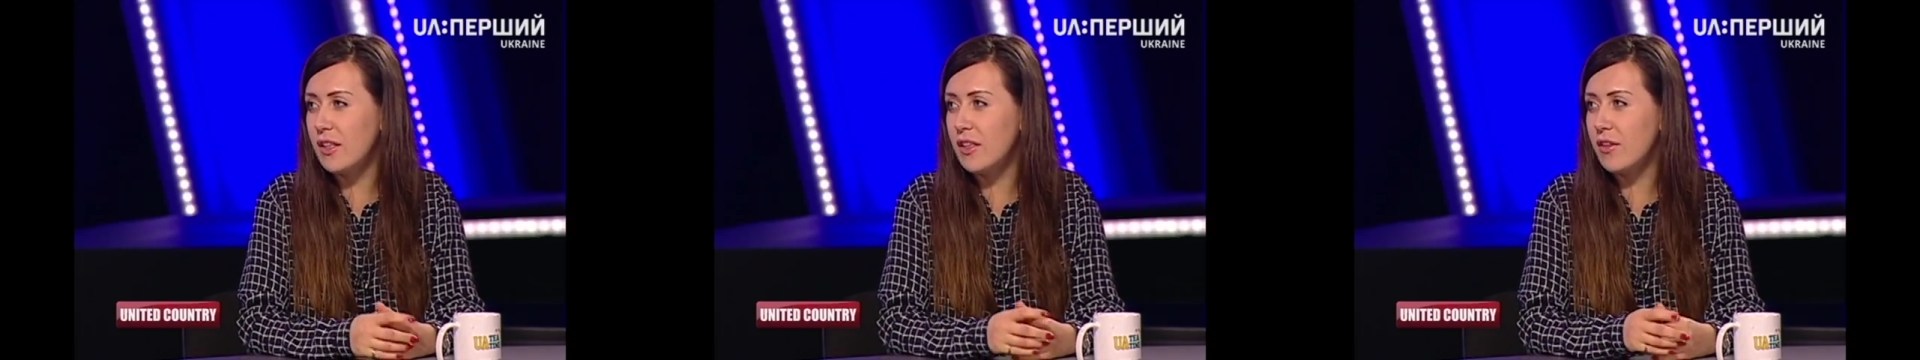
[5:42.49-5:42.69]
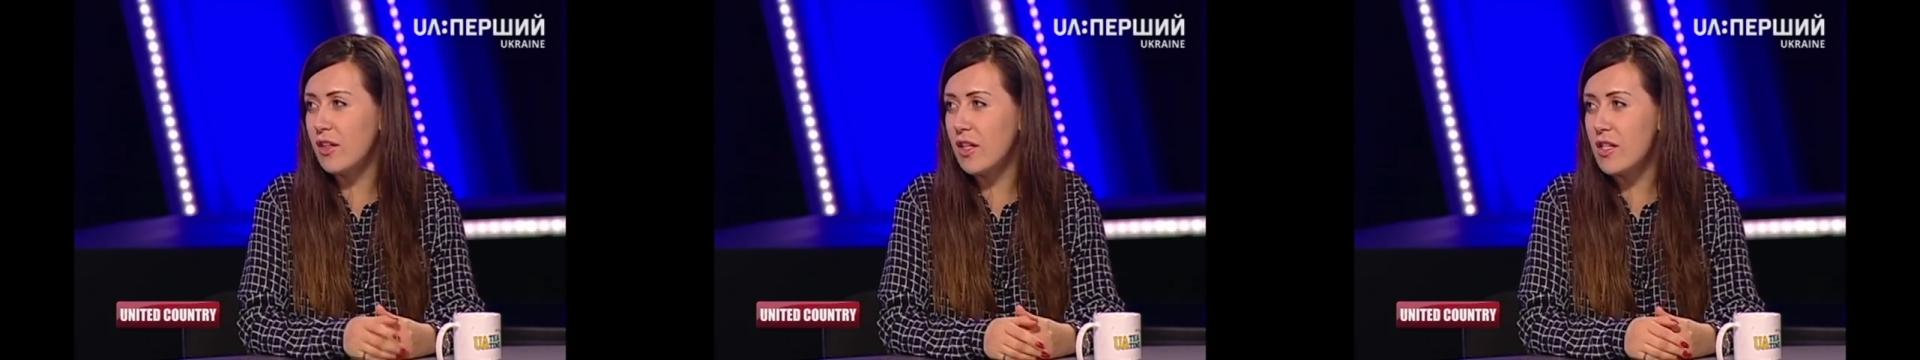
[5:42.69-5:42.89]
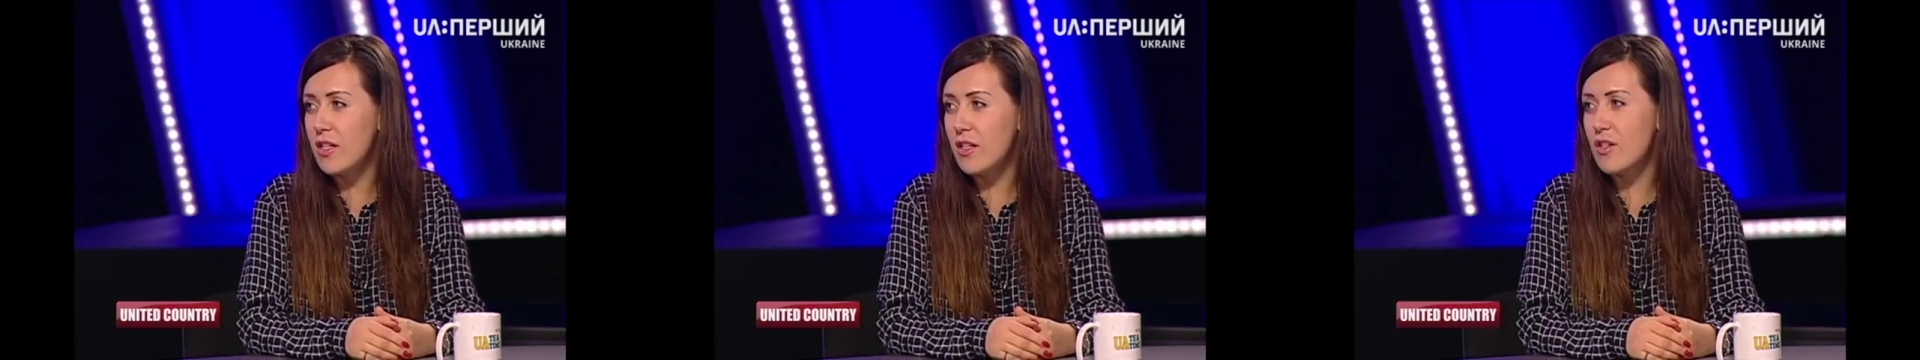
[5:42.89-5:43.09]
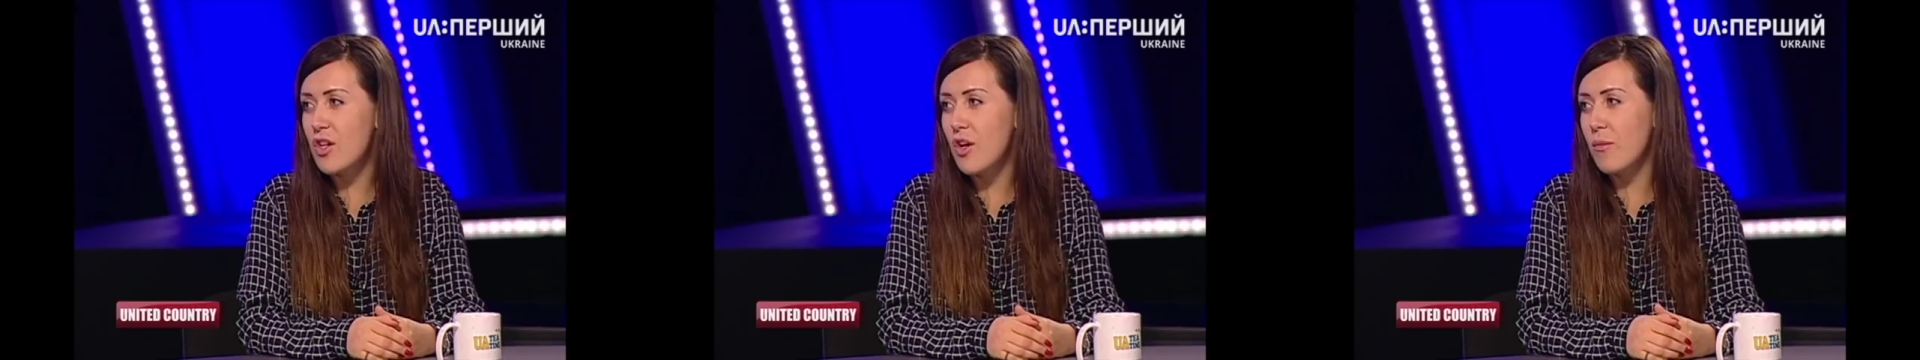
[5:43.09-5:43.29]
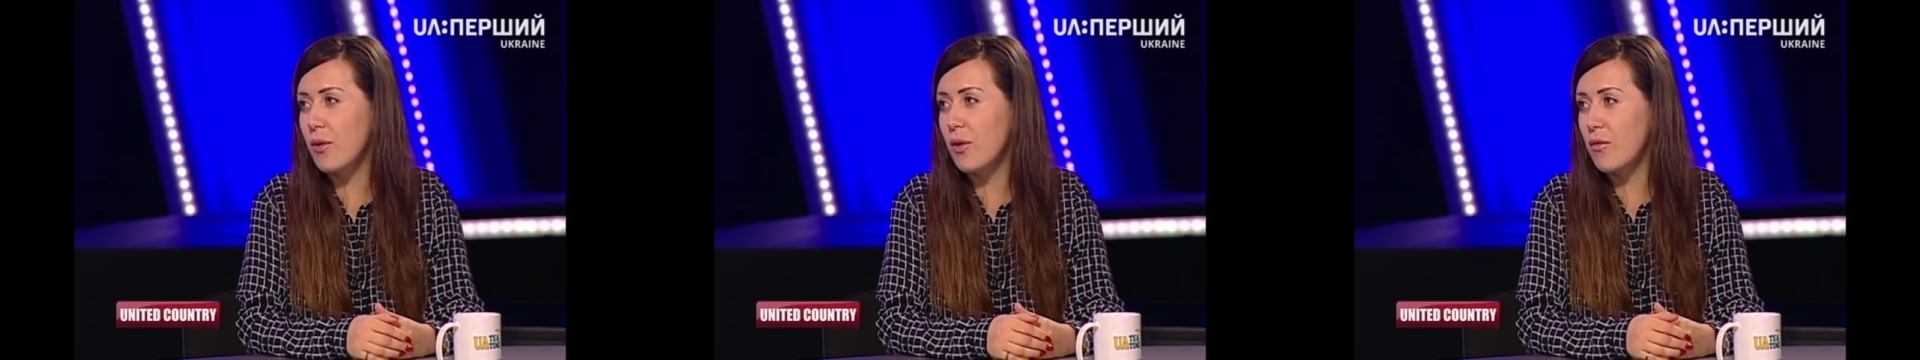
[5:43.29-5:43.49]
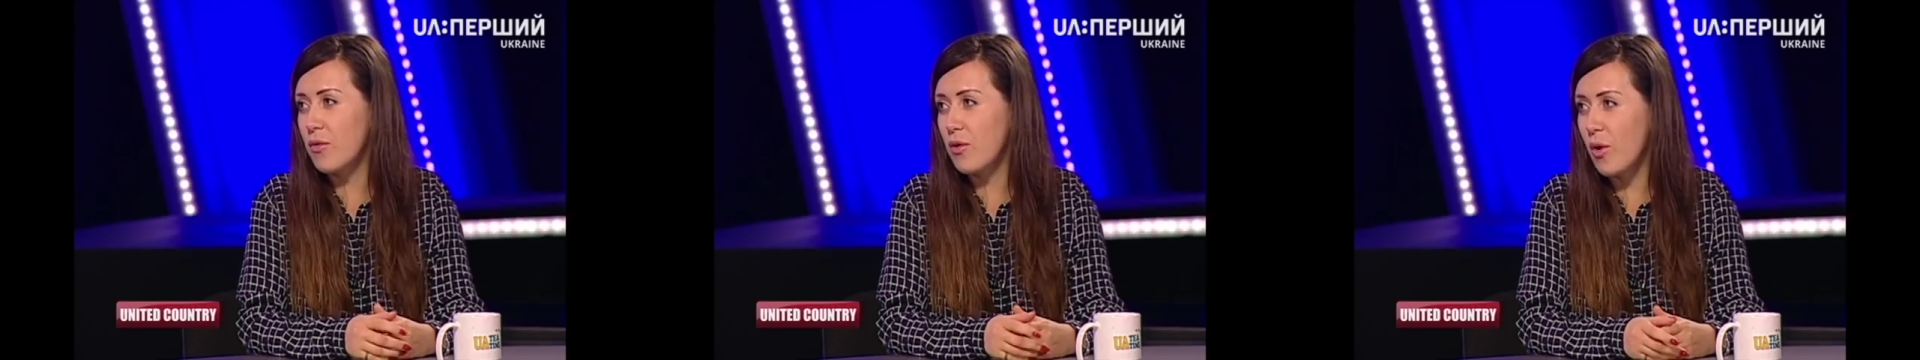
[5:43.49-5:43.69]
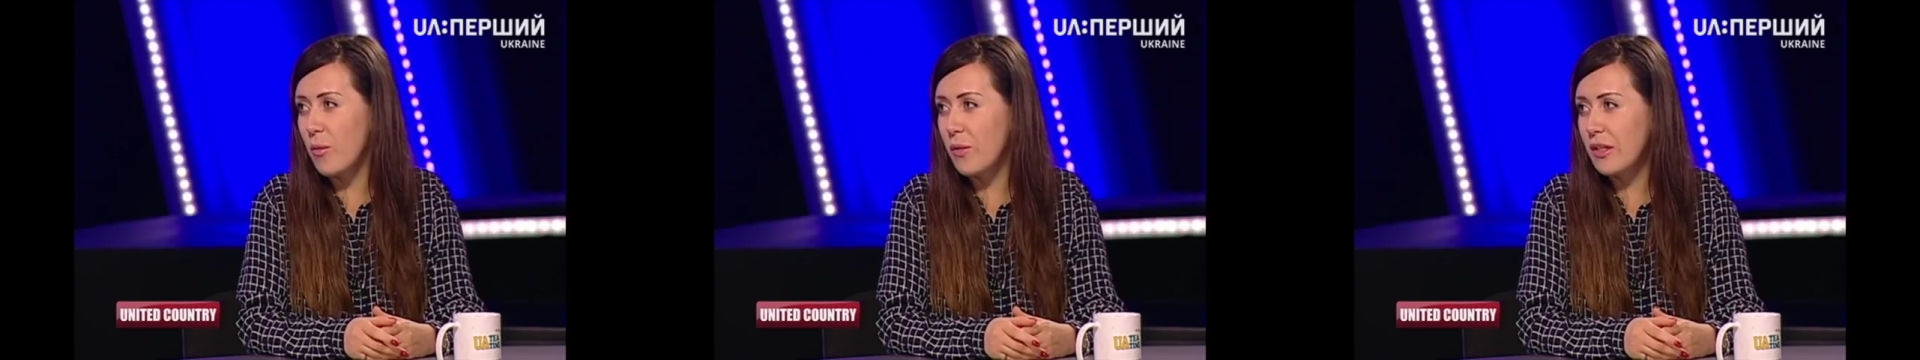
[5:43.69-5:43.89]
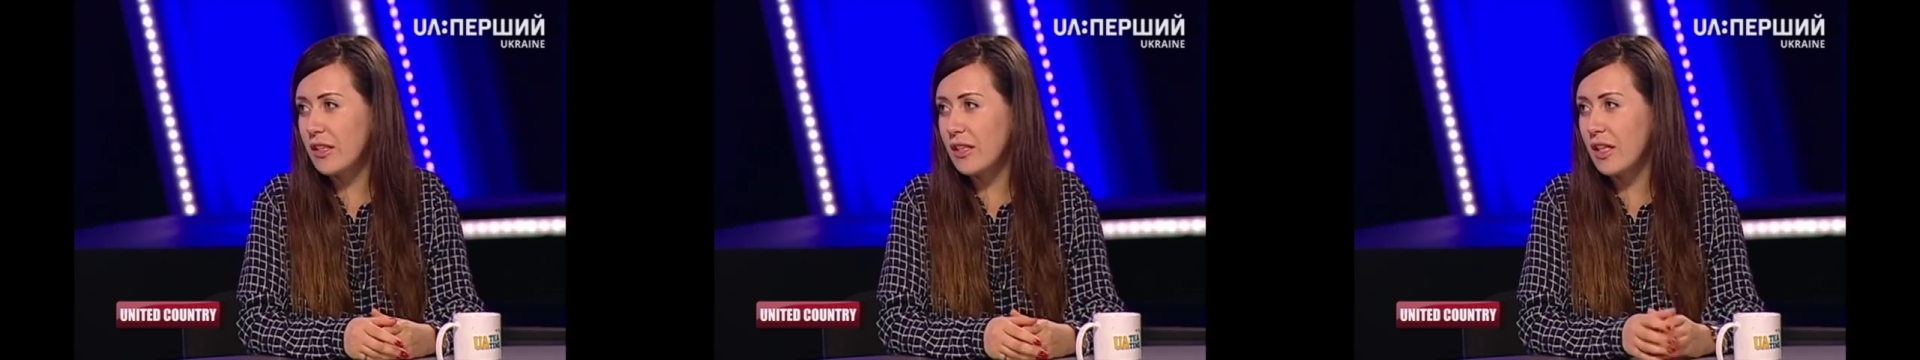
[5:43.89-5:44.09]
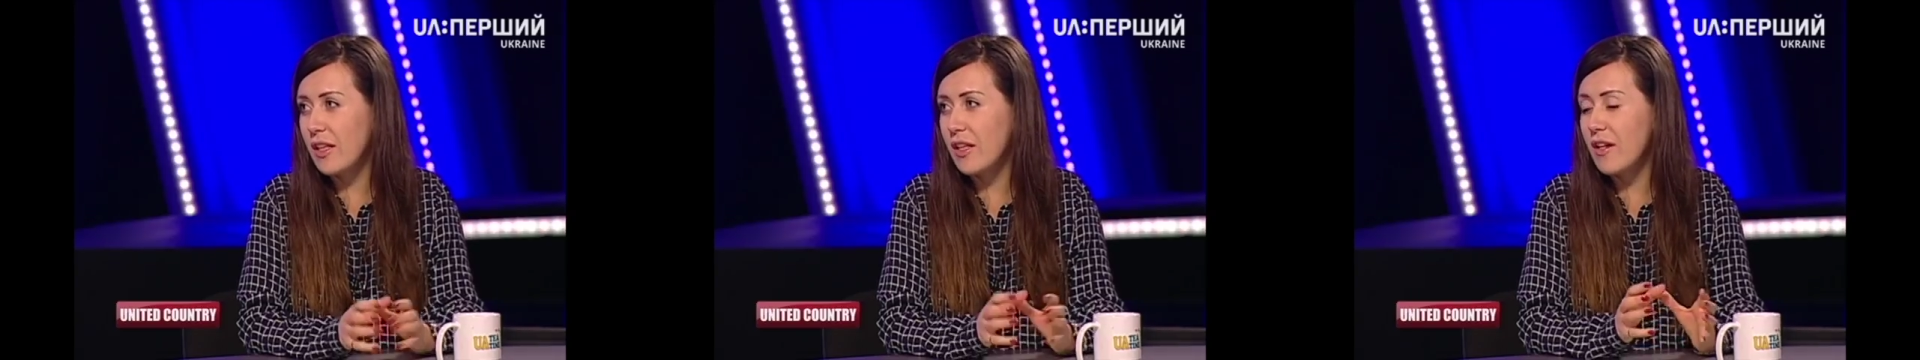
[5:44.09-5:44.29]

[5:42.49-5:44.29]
International Chamber of Commerce, and yeah.